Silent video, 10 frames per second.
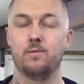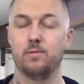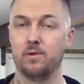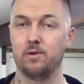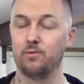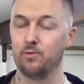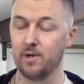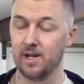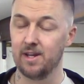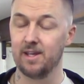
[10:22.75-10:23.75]
would
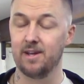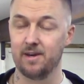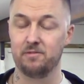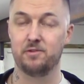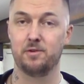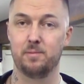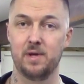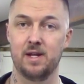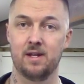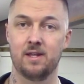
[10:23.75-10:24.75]
really love to
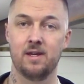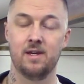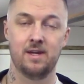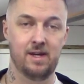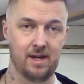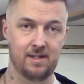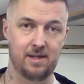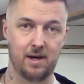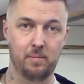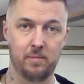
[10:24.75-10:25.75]
build a
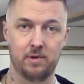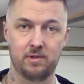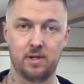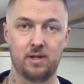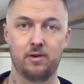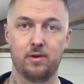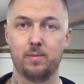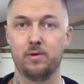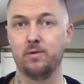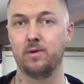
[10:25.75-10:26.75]
top mounted
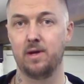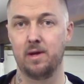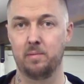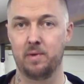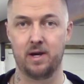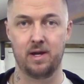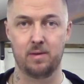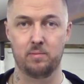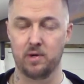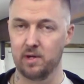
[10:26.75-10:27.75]
turbo and buy a
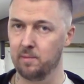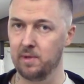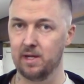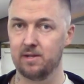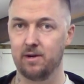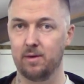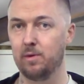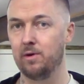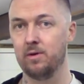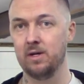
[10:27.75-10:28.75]
pretty big
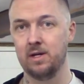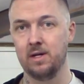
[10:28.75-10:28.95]
turbo.